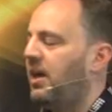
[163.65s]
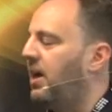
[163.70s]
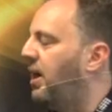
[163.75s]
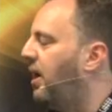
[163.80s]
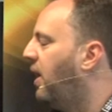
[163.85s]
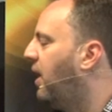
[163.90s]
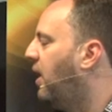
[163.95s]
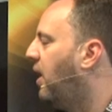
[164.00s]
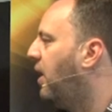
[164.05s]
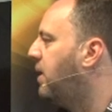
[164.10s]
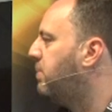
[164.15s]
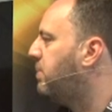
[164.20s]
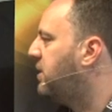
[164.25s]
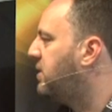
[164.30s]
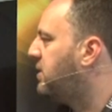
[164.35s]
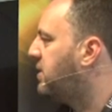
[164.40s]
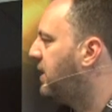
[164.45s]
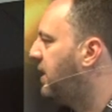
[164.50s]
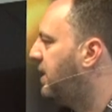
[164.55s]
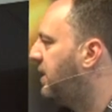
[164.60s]

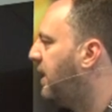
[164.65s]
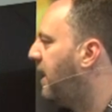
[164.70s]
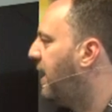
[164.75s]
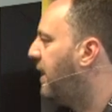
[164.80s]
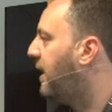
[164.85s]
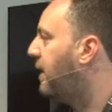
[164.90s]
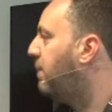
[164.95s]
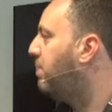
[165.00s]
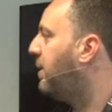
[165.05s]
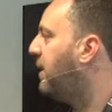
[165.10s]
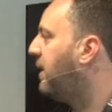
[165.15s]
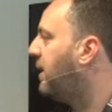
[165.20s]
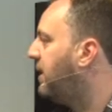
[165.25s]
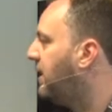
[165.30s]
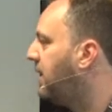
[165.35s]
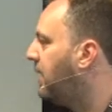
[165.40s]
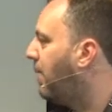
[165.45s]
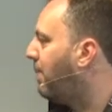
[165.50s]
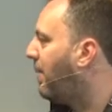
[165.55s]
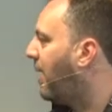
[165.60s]
IBC and NAB,